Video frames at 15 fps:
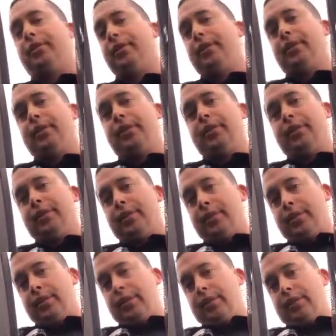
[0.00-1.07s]
Well, I mean, I don't
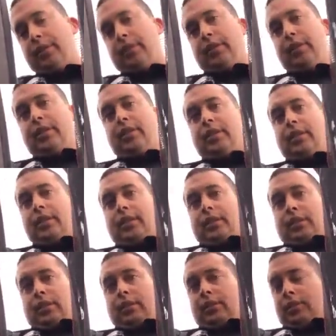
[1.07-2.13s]
know who's who's the
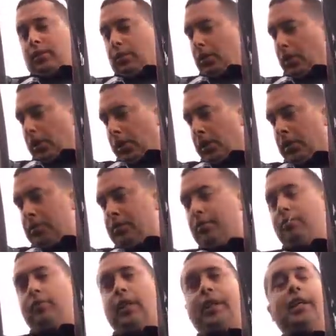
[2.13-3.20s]
complainants. I
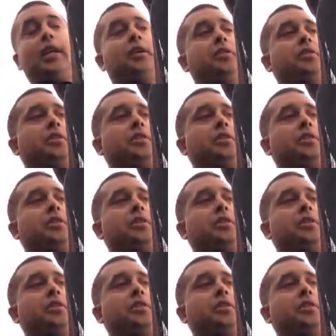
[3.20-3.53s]
I'd like right now to.